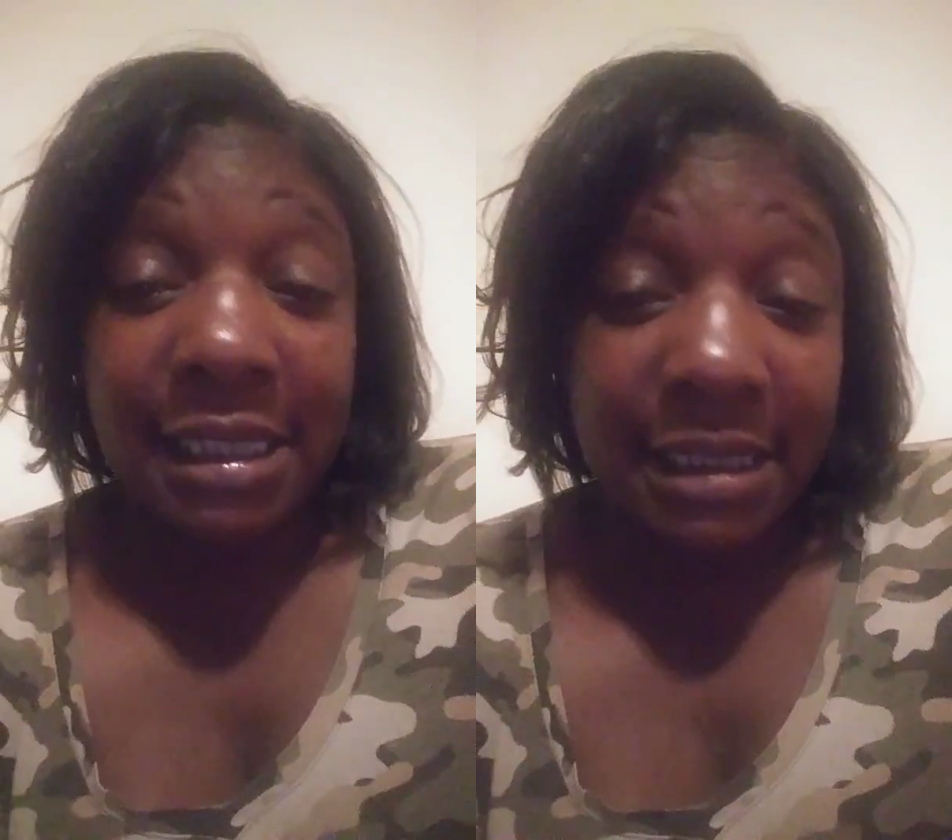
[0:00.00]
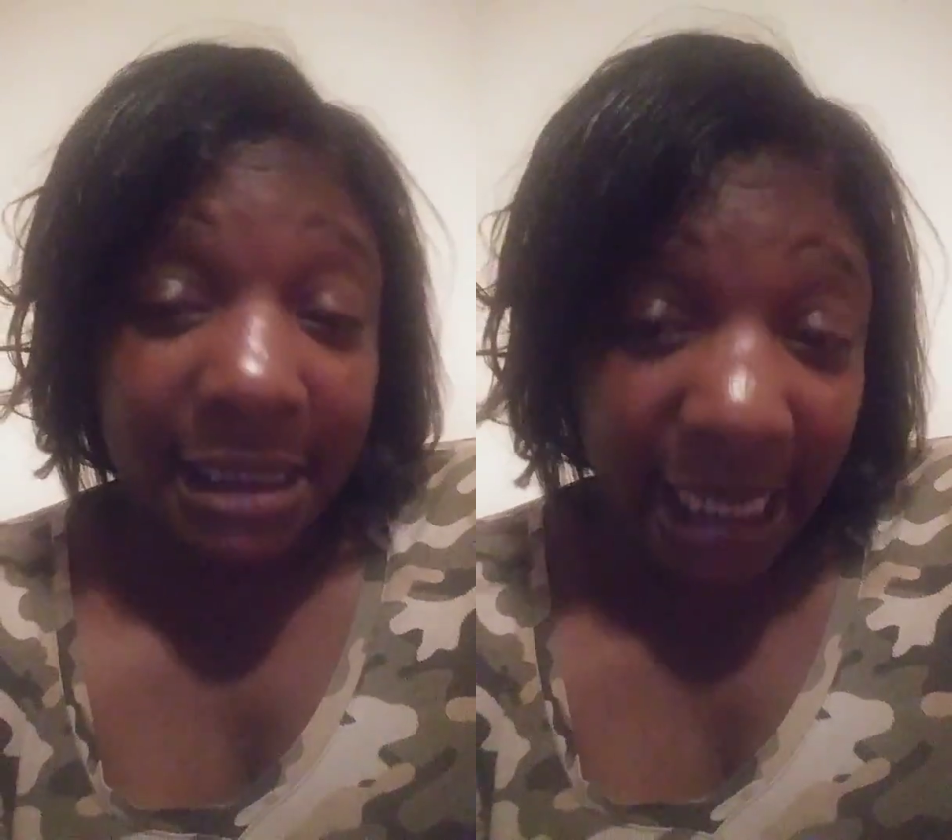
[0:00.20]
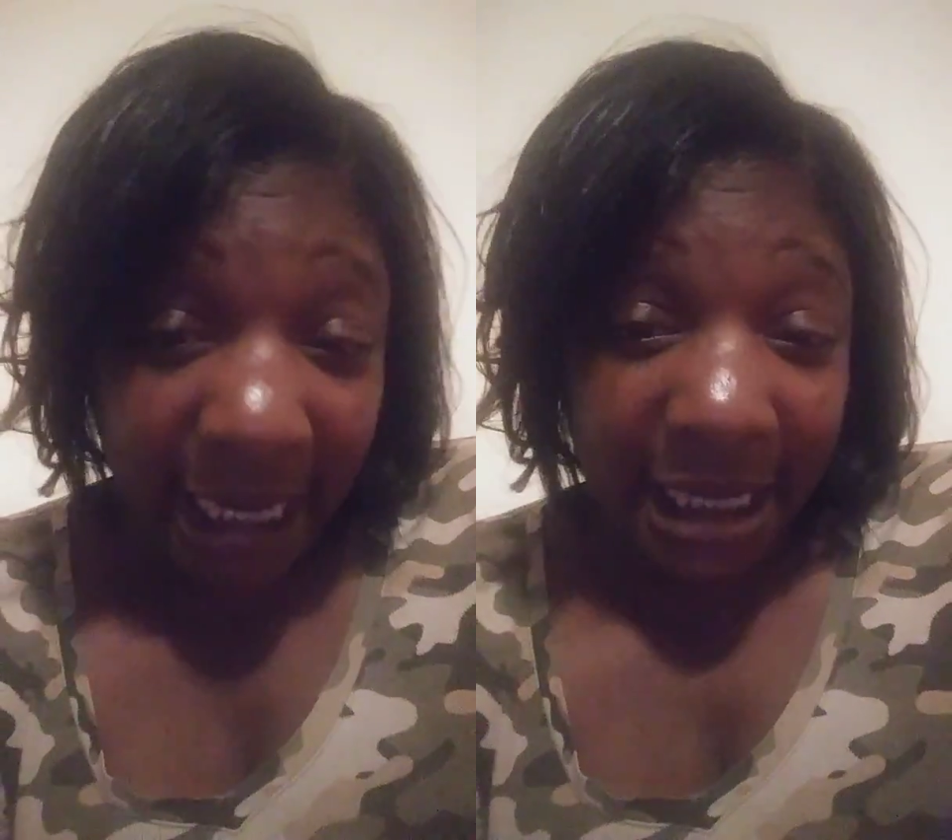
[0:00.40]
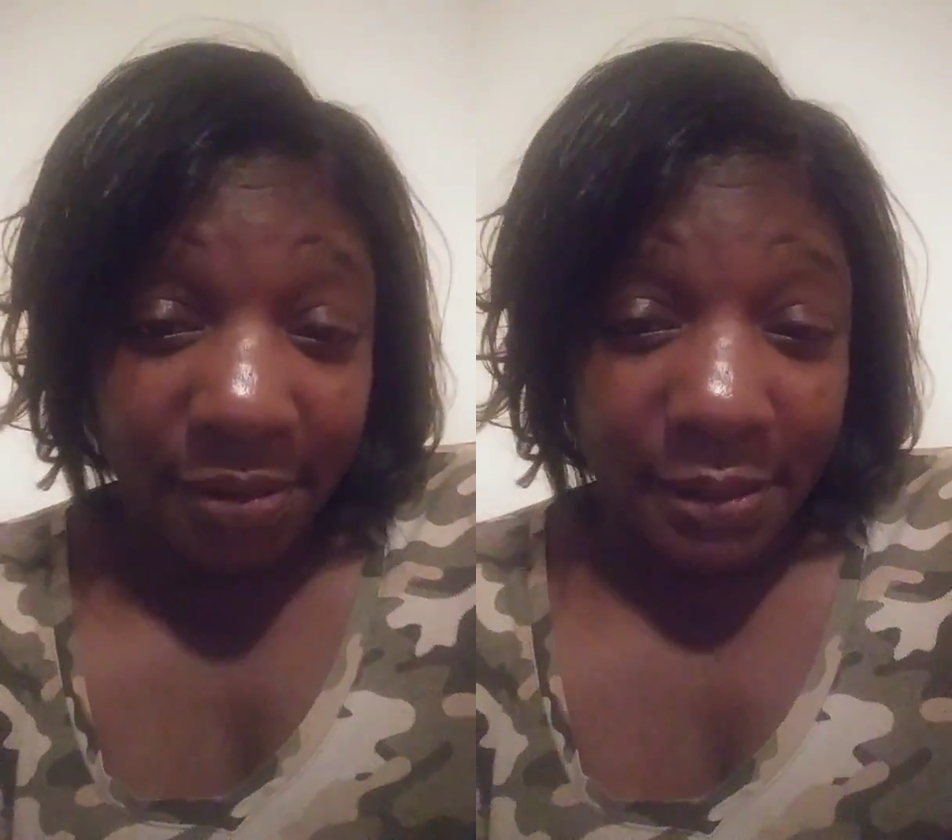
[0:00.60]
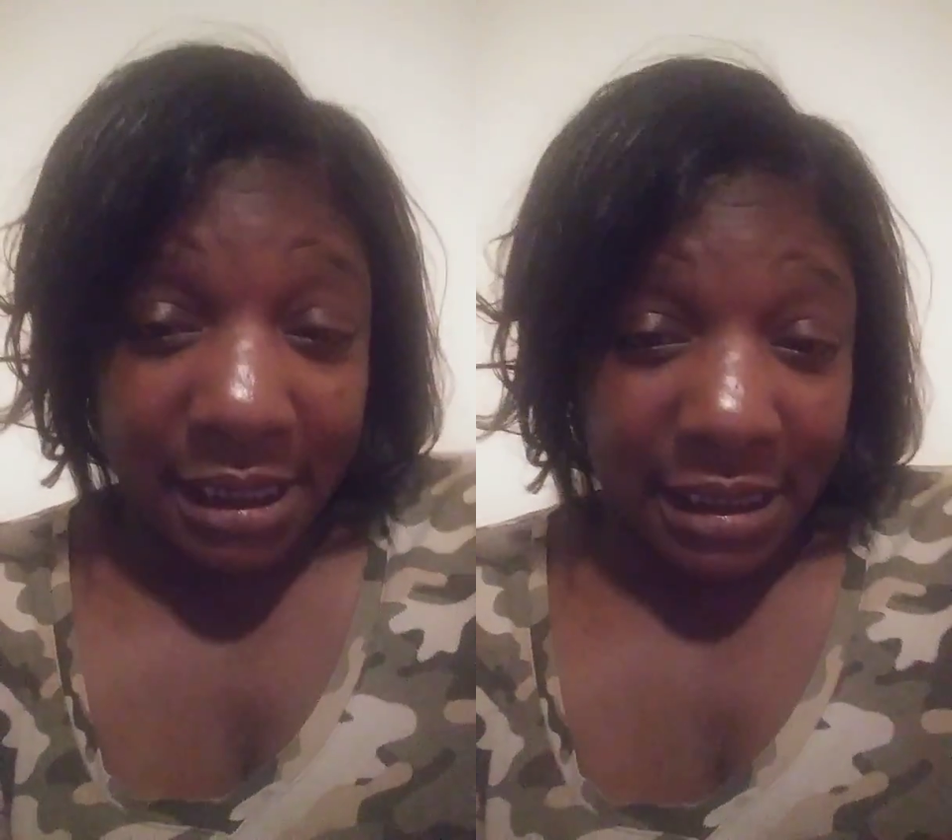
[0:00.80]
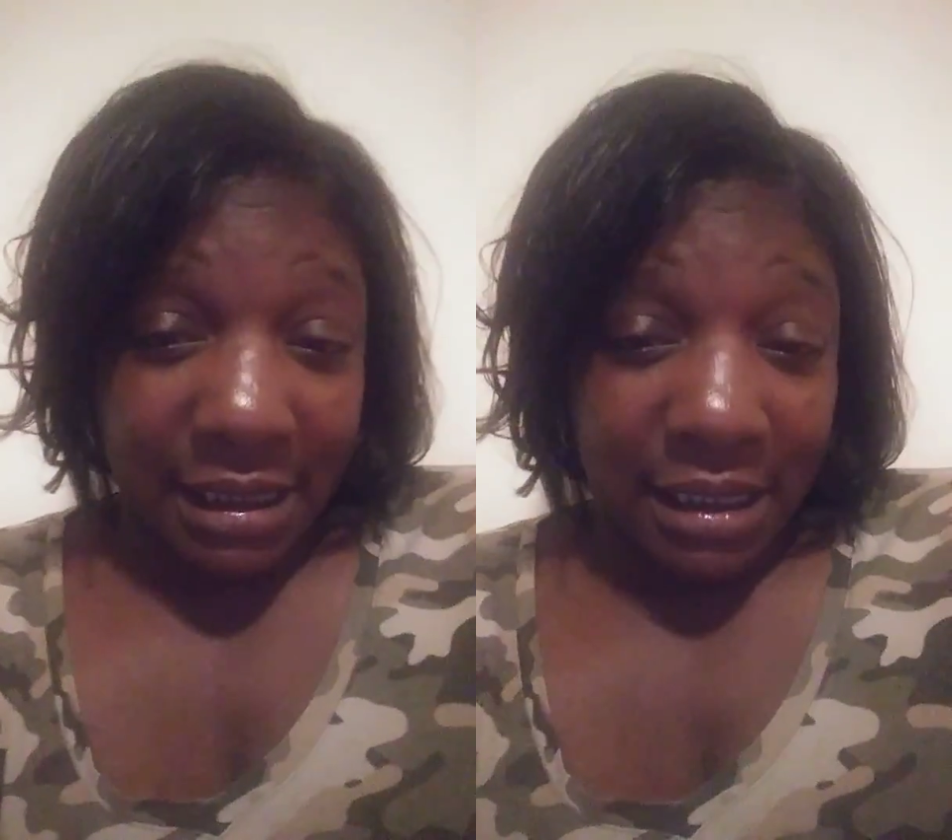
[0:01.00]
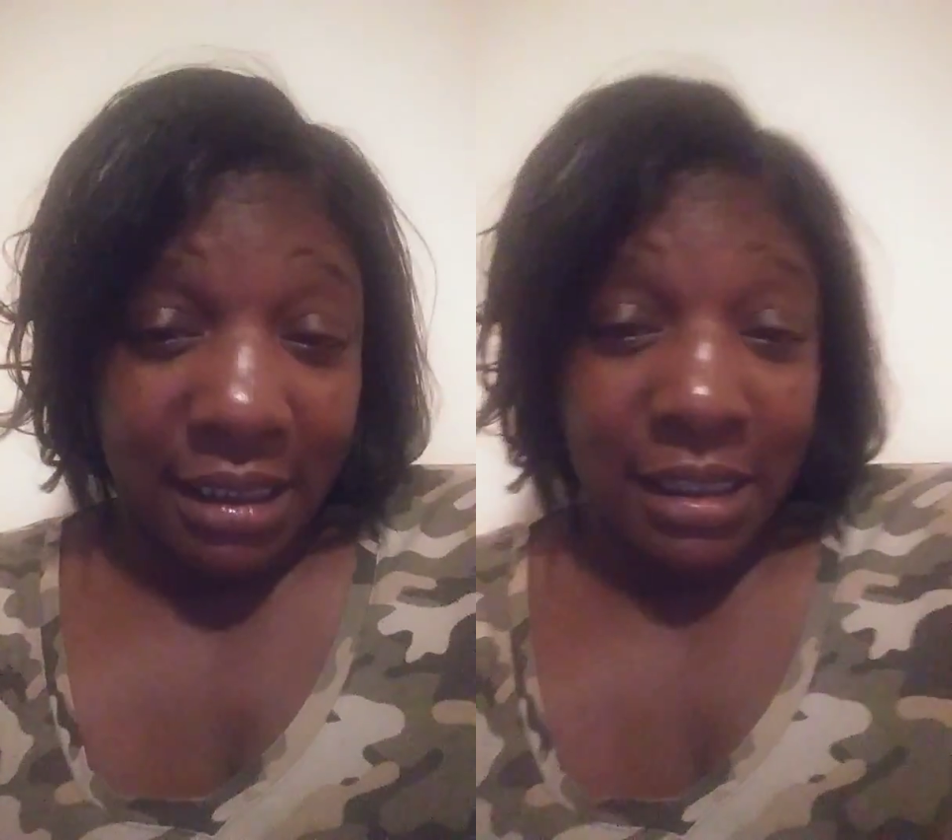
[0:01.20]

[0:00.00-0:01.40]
Snipes